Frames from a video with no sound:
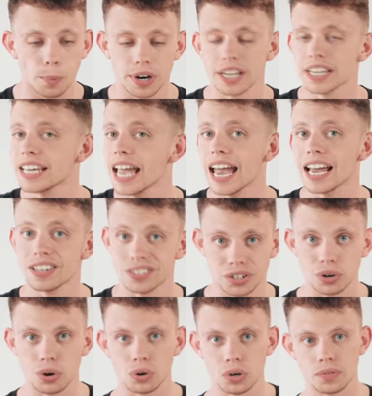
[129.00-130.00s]
We're gonna get
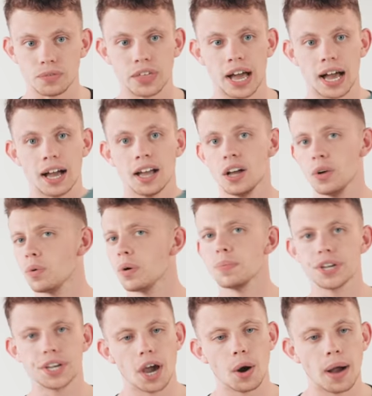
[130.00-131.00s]
into all of that when
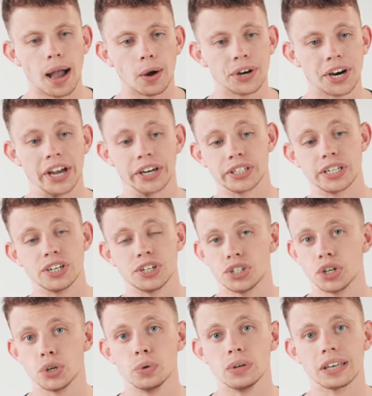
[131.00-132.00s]
we go out and actually
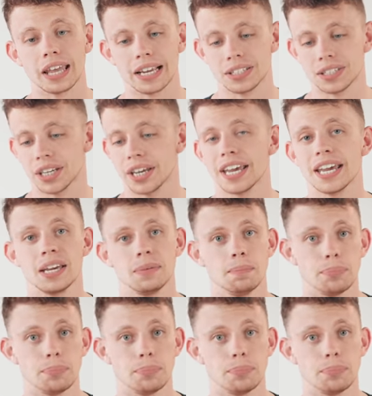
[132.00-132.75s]
shoot later in